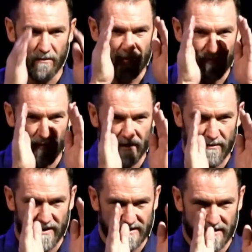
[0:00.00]
Be fully
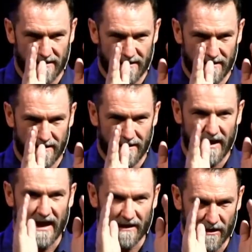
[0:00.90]
present
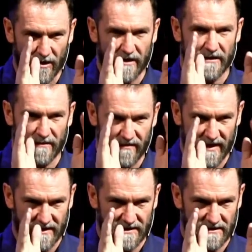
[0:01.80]
and look at their
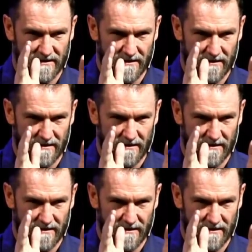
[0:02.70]
face.